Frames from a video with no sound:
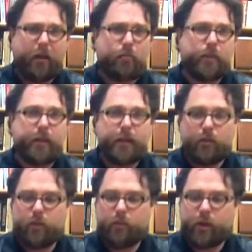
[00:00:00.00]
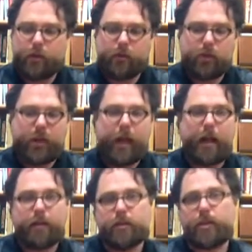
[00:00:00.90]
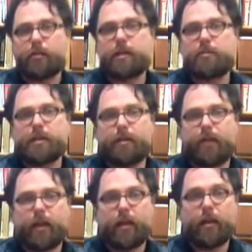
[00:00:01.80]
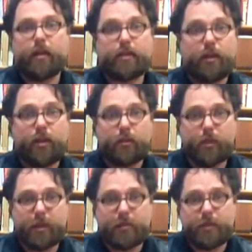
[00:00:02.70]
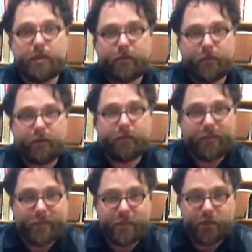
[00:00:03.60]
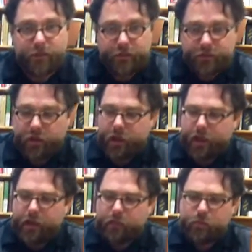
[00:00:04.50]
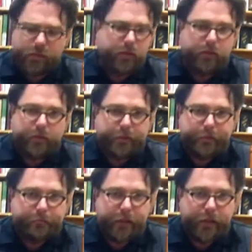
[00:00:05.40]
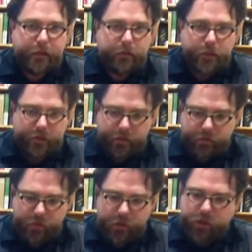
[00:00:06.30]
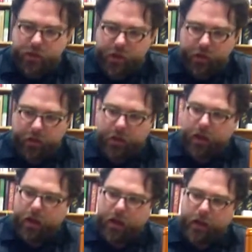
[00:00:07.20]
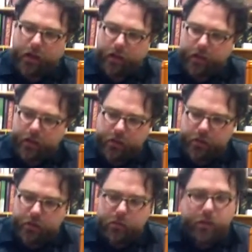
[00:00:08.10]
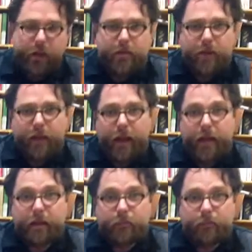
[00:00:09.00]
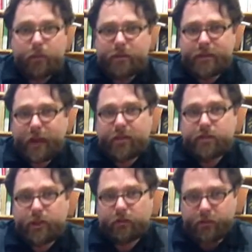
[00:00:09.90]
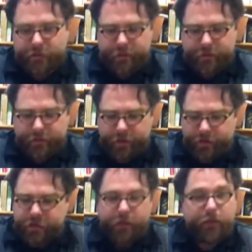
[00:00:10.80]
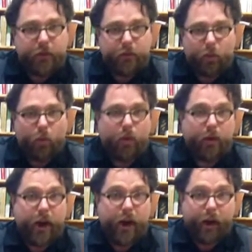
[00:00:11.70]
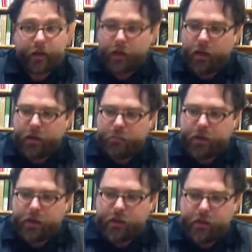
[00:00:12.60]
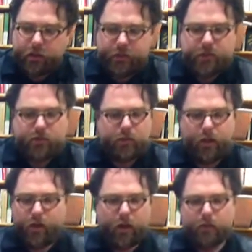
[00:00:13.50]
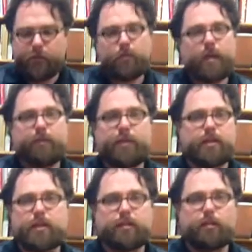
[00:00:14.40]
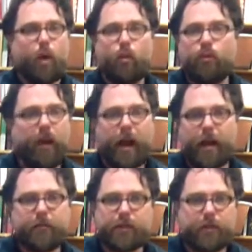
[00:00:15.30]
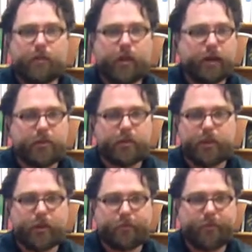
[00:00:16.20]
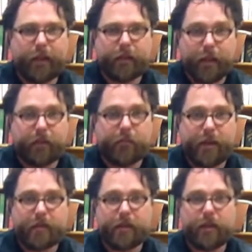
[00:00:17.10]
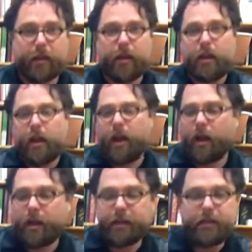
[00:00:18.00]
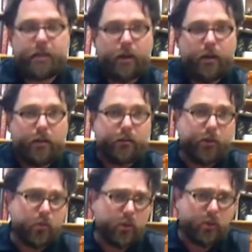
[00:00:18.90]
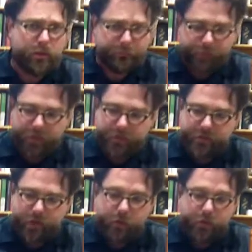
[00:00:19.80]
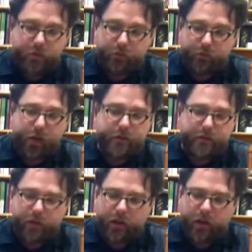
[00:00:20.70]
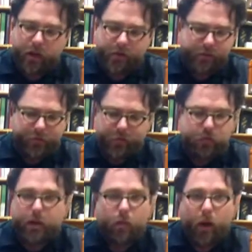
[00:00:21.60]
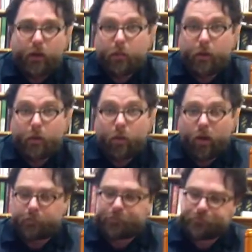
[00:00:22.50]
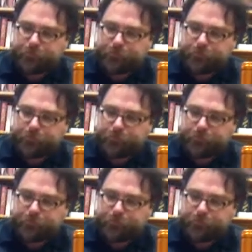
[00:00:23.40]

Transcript: Really, what you're looking at is 3 specific areas, 3 specific vintages, and which, in a nutshell, 2008 was not as generous as 7 or 9, but here a string of great vintages from 05 to 2011, basically, in this area of the world, in the southwest of France, is giving us great wine no matter what.